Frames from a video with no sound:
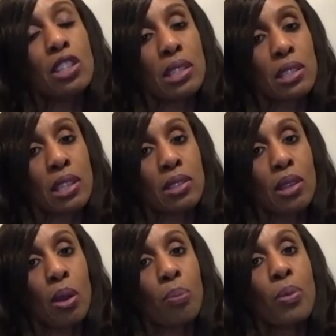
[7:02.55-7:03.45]

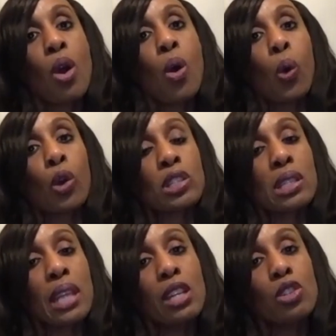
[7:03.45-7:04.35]
system or
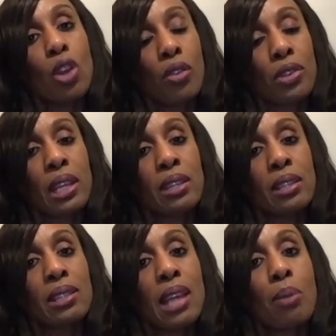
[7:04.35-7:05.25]
stage of
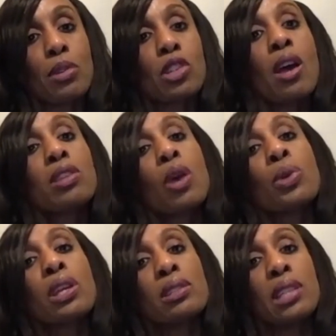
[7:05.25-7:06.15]
kidney damage, then
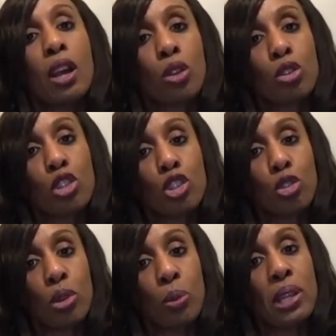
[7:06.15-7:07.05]
we can tailor
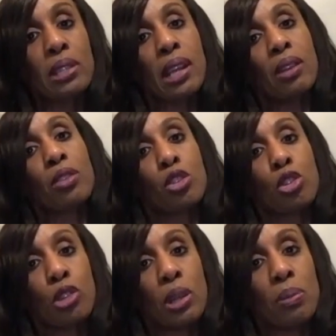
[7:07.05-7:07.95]
the
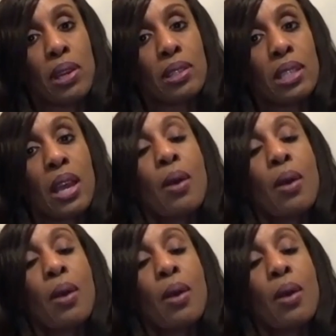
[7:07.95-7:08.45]
treatment.